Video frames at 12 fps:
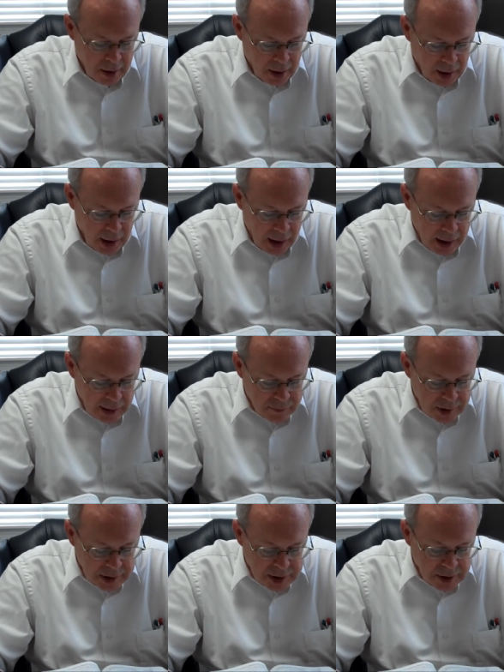I have
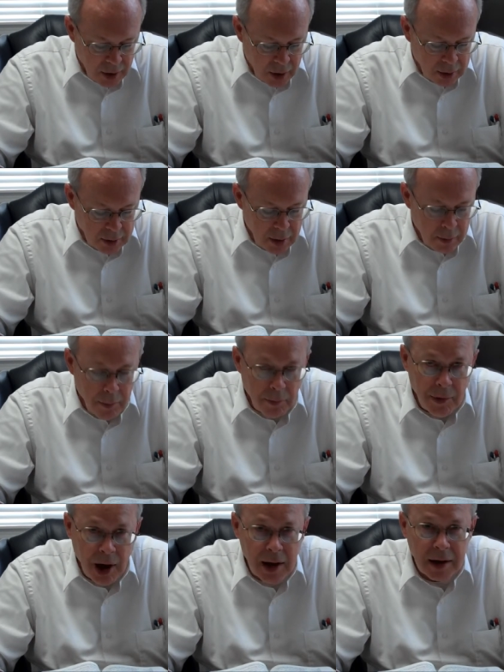installed
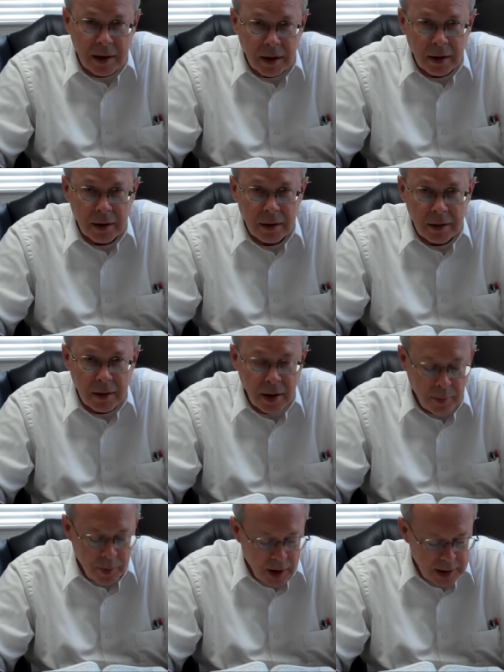my king
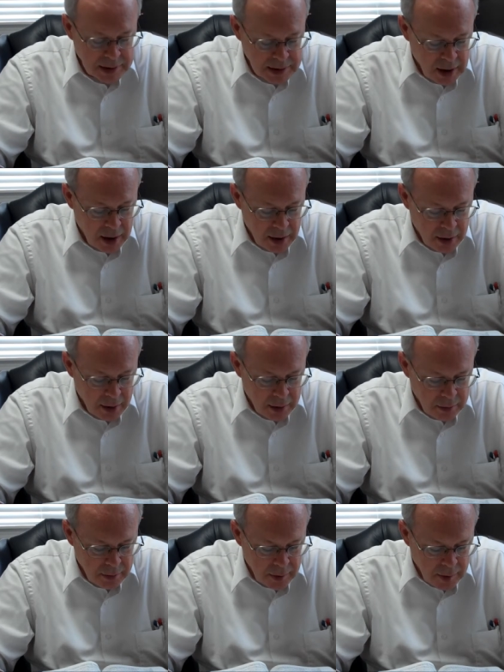upon
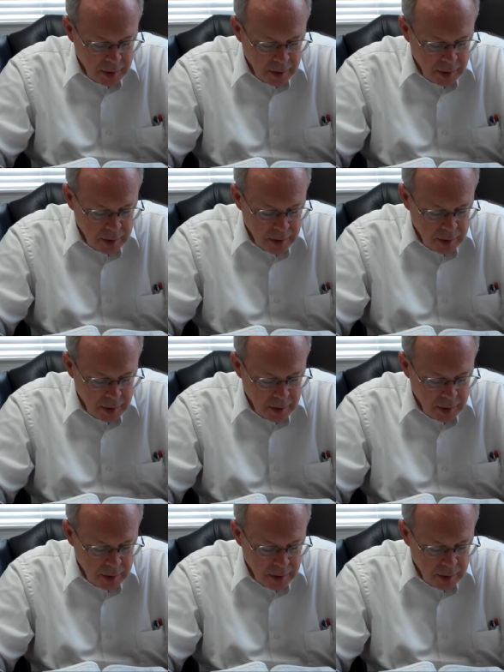Zion,